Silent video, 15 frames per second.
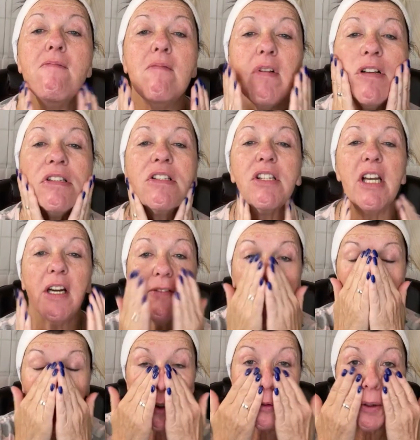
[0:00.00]
instead of
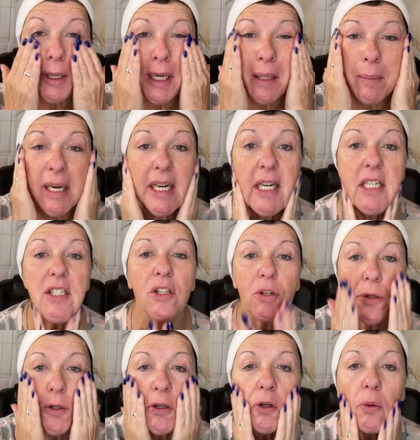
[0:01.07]
a cream, it gets through
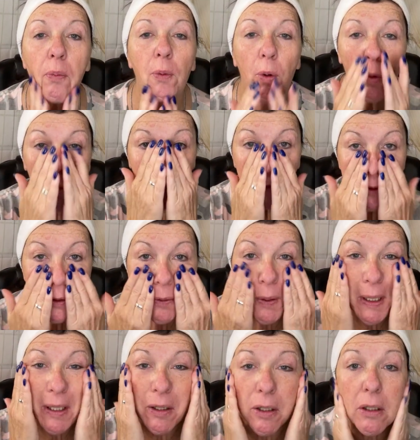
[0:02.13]
your pores
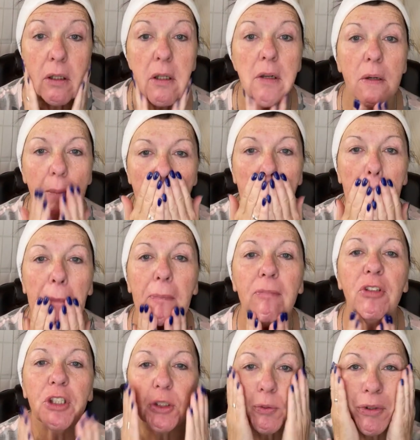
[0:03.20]
quicker.
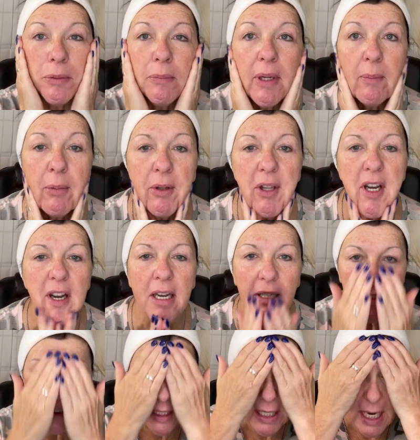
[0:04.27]
Just remember that.
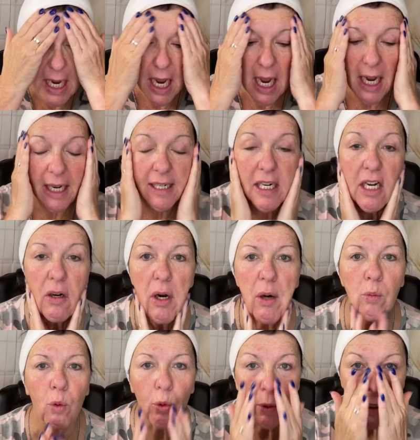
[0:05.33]
I know
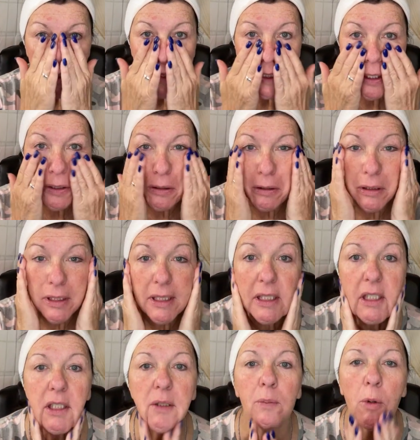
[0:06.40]
I'm really early
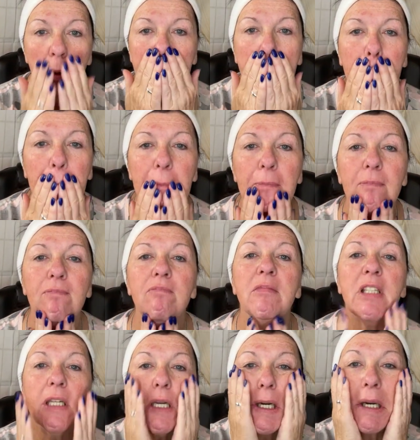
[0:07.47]
this morning.
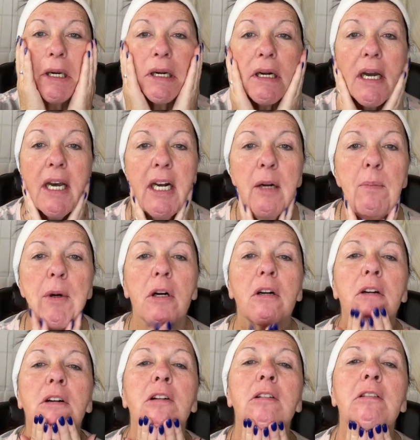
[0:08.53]
I got up
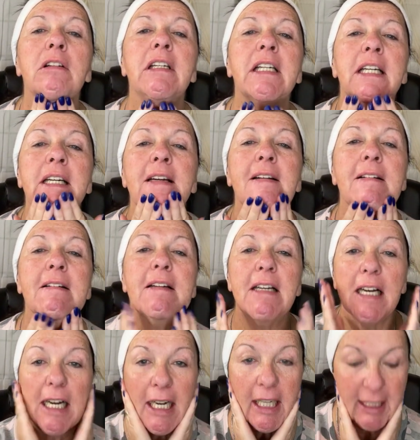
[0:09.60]
early.
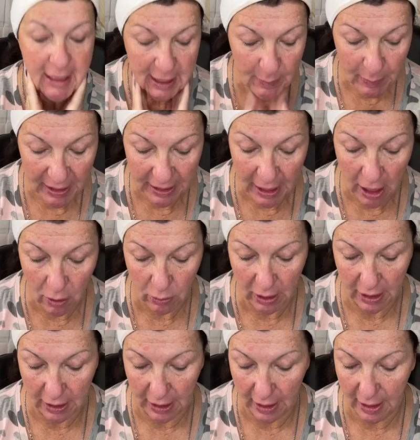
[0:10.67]
I hadn't done my
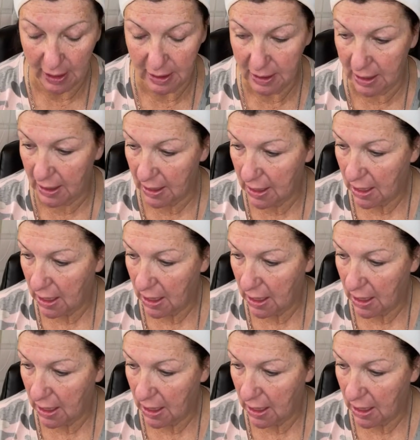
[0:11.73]
yoga yet.